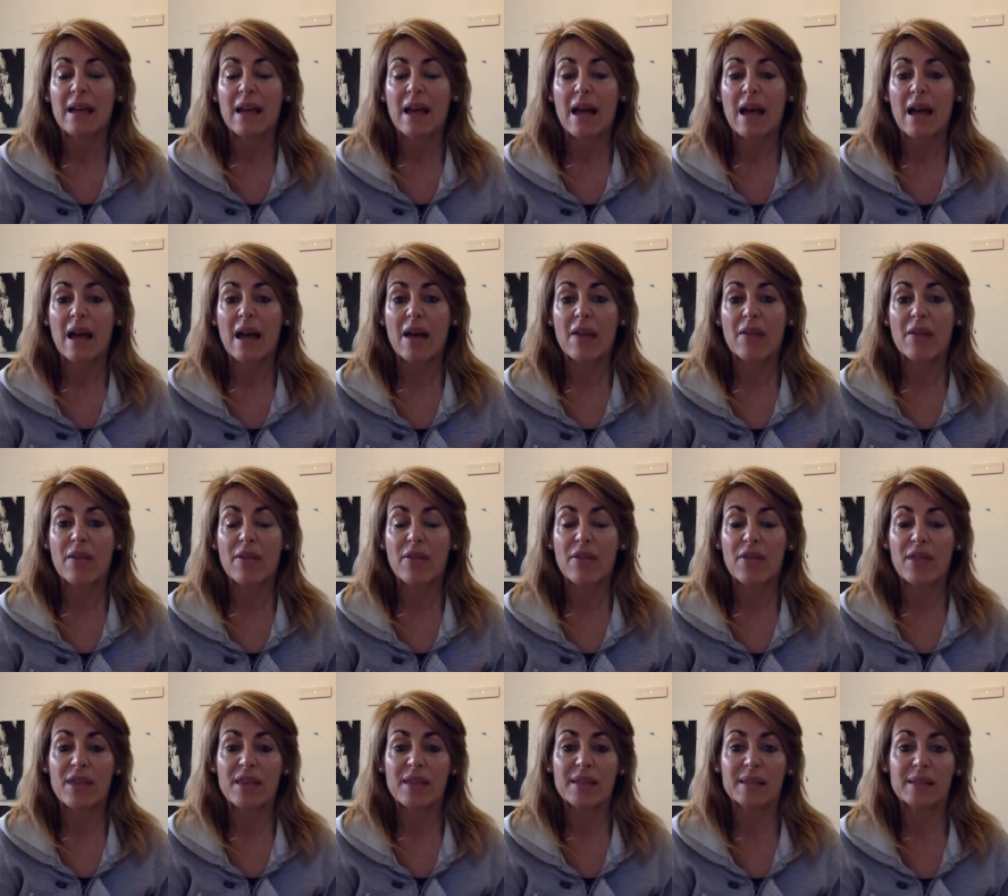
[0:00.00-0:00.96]
the
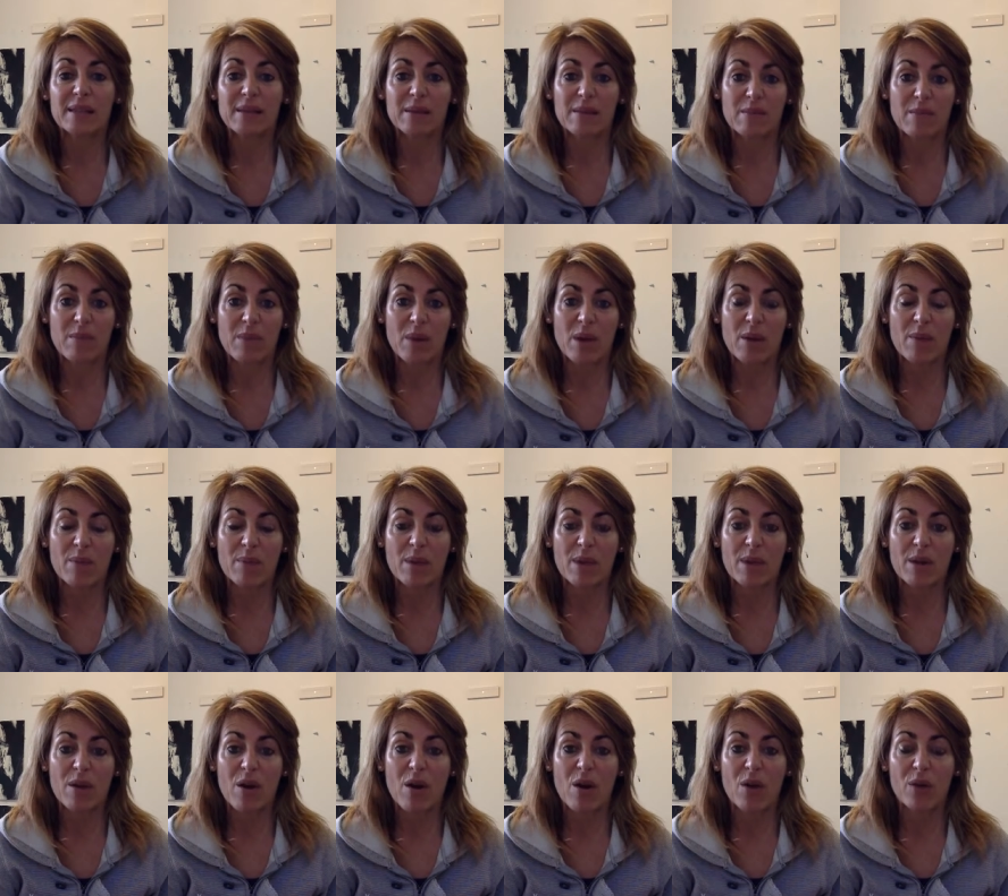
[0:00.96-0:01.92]
things that might
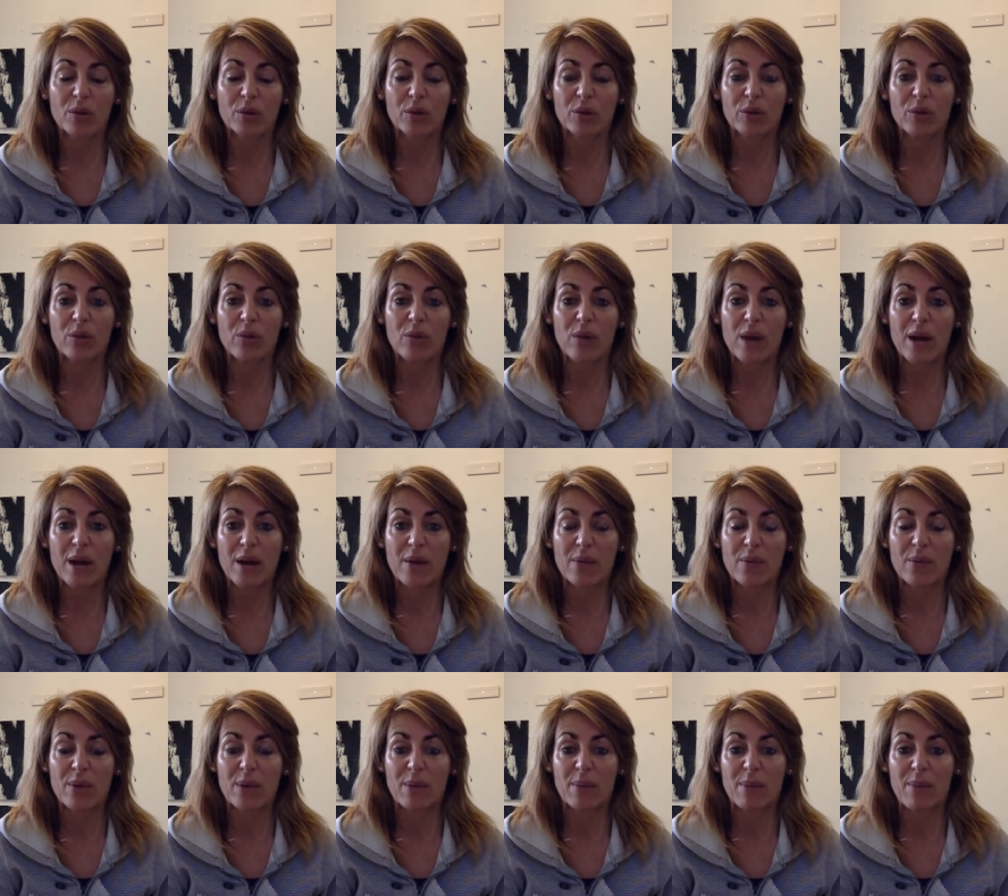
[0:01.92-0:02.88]
be holding your
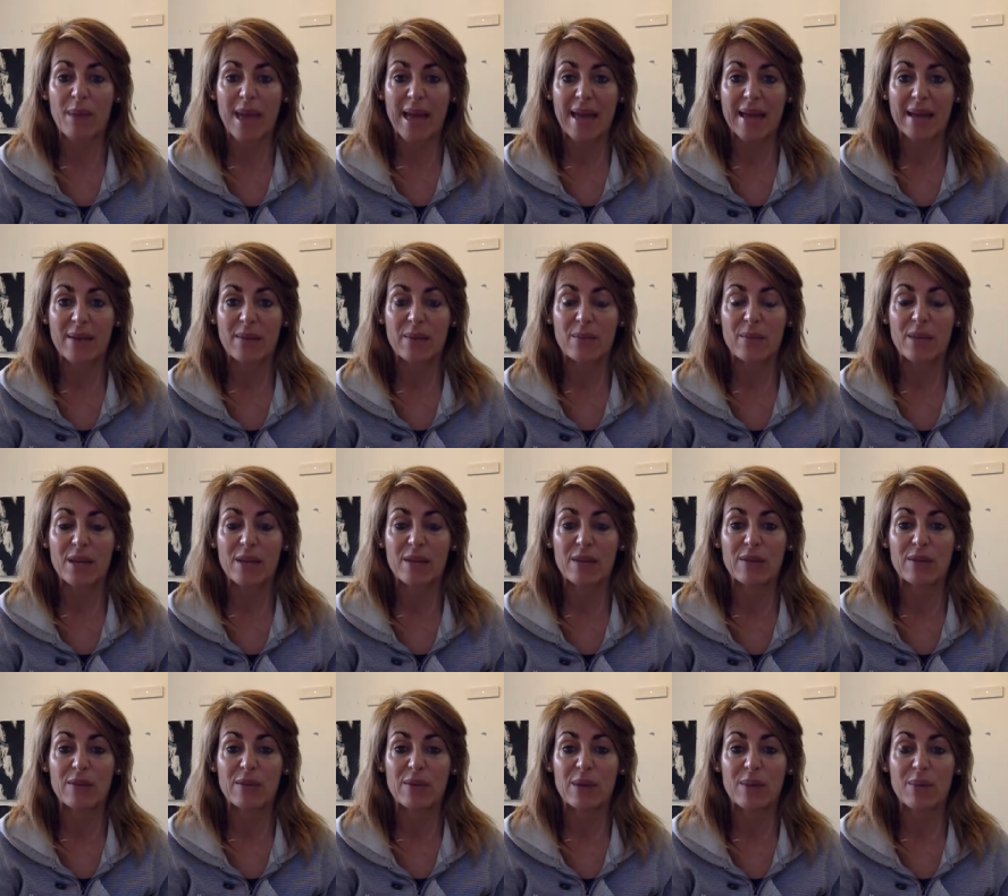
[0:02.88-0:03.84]
artwork back when
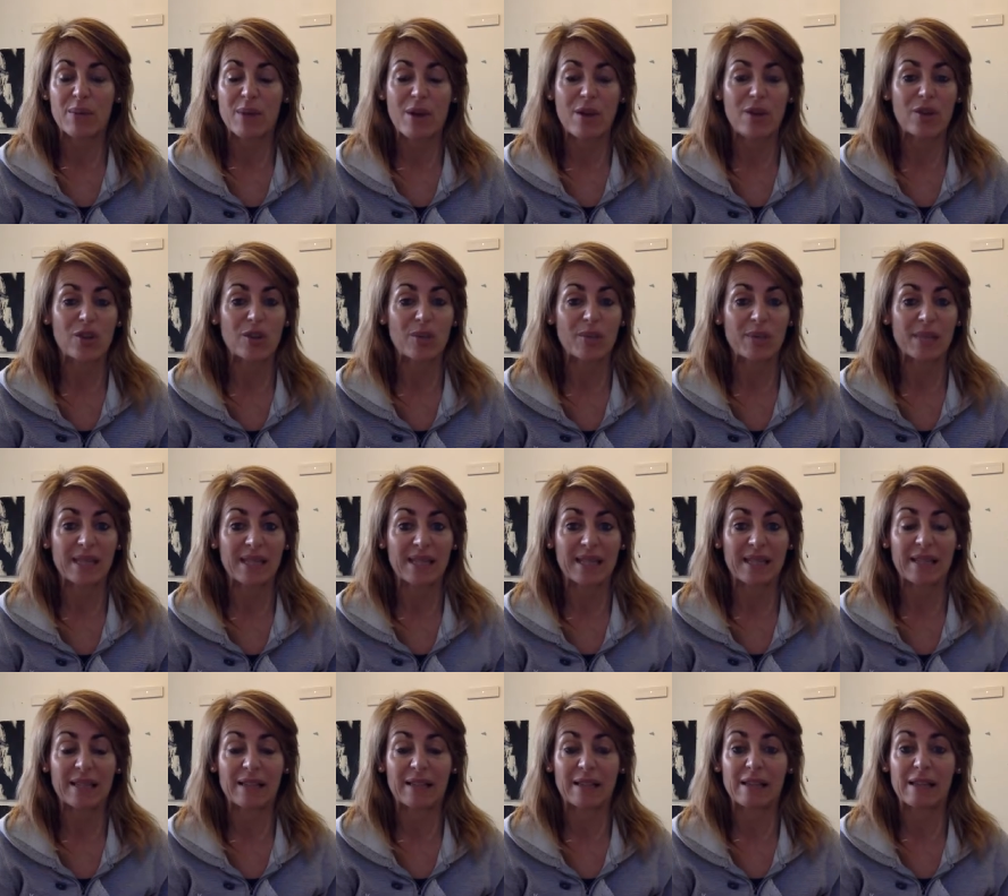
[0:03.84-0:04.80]
you approach a
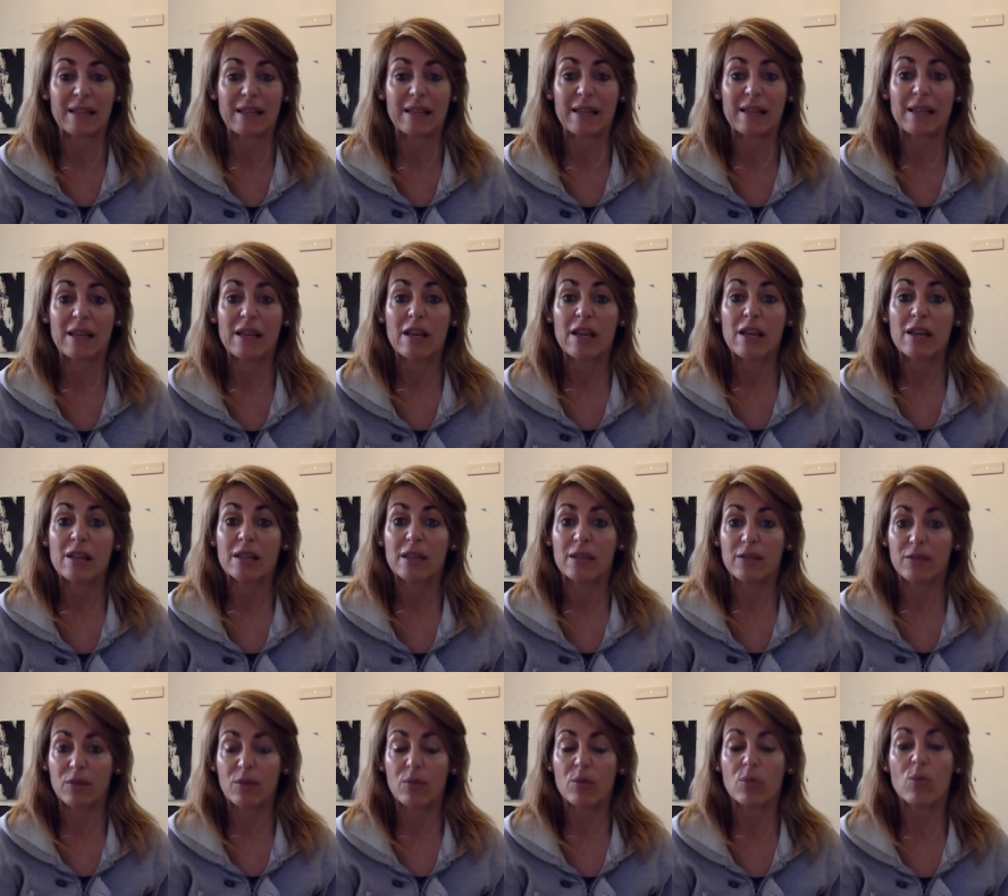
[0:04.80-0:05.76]
particularly
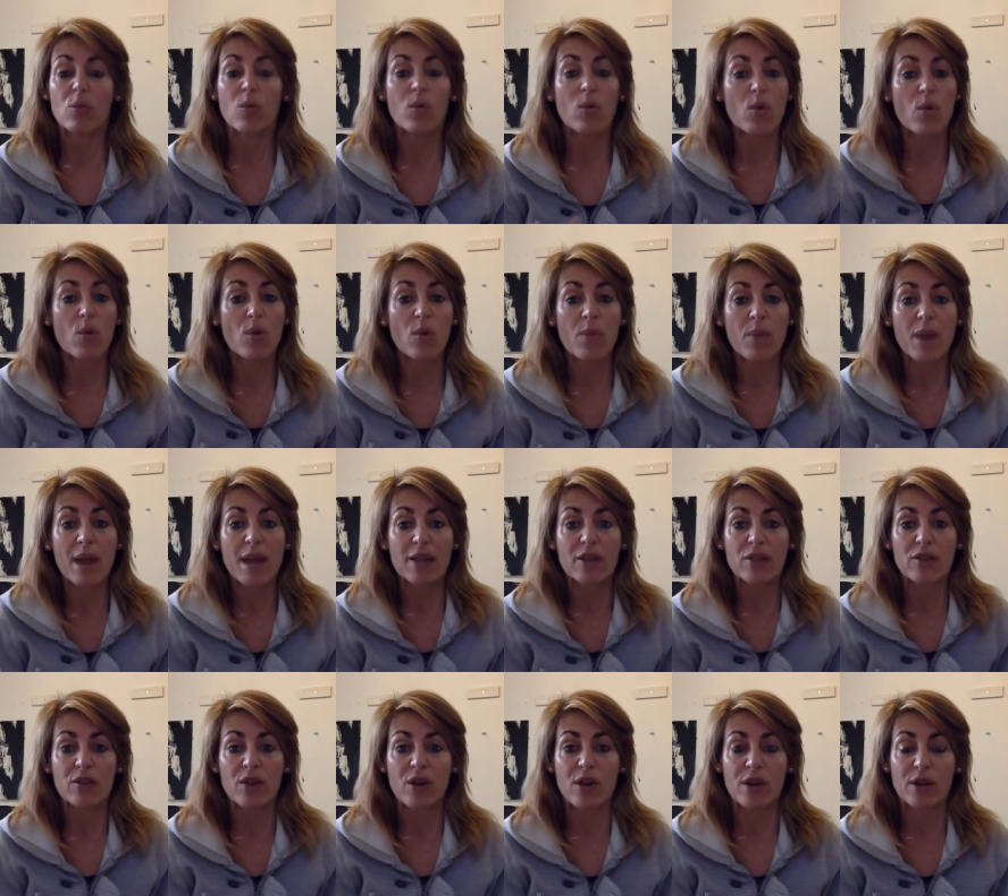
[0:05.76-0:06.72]
difficult or brand
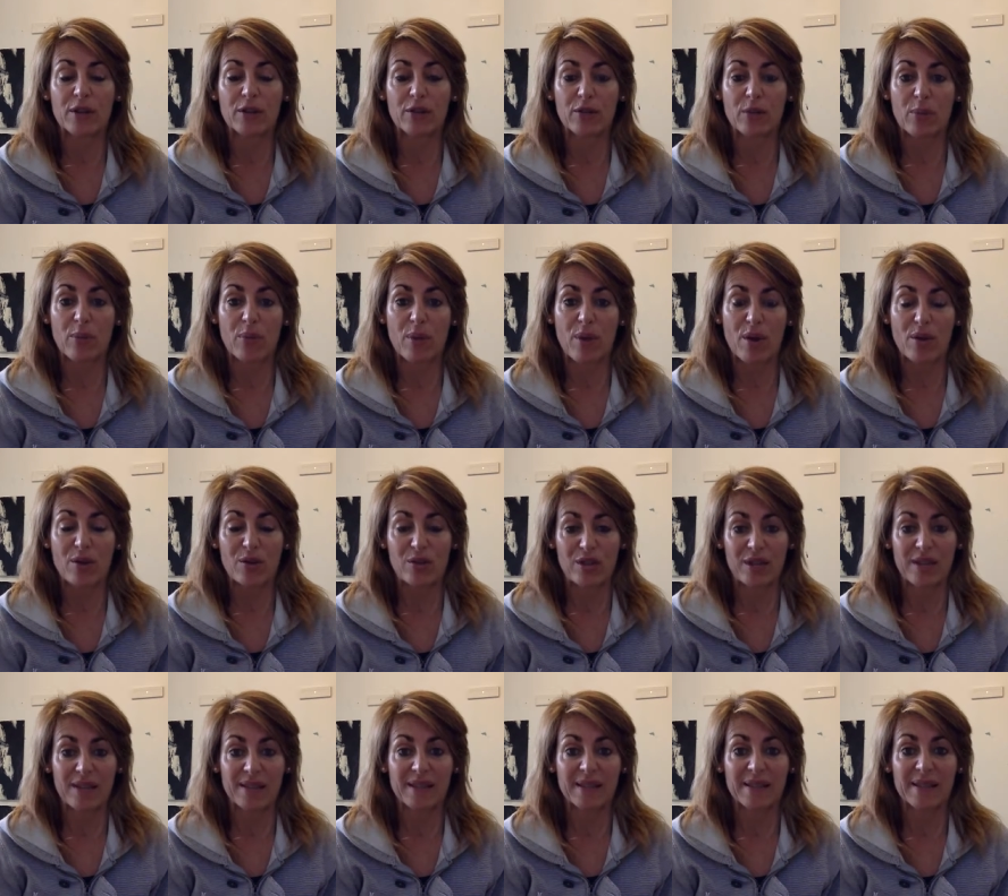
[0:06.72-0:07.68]
new kind of a
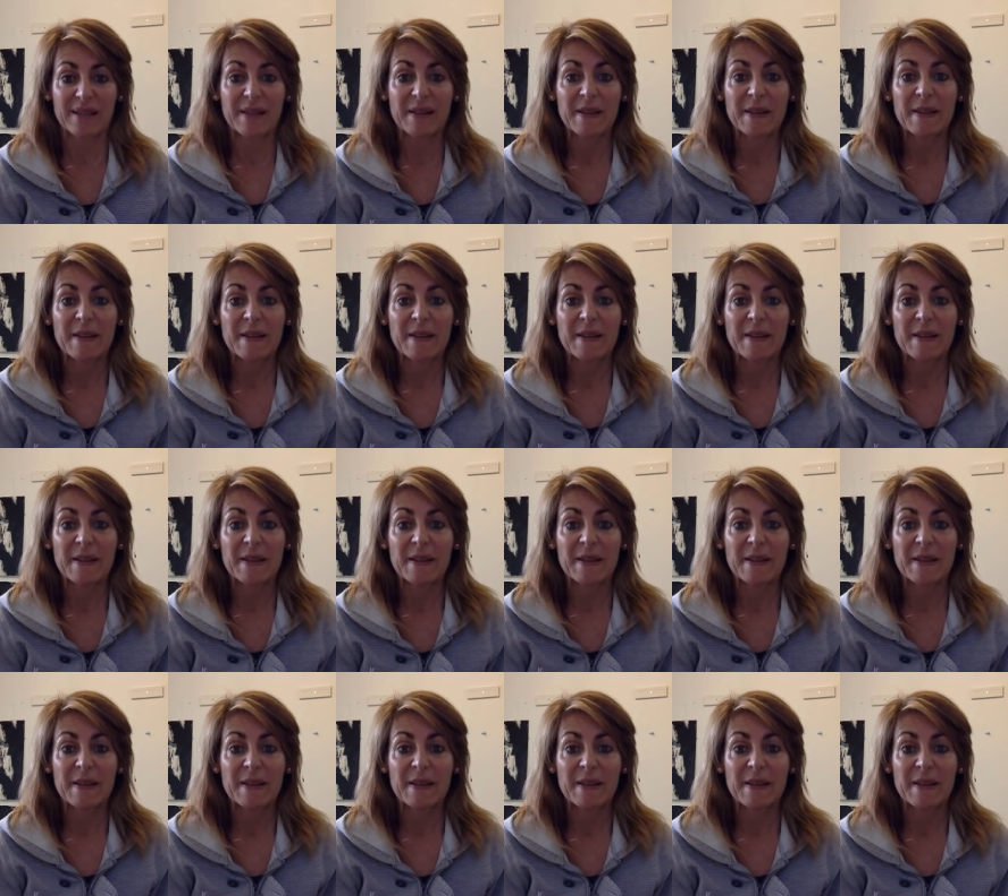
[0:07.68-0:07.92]
project.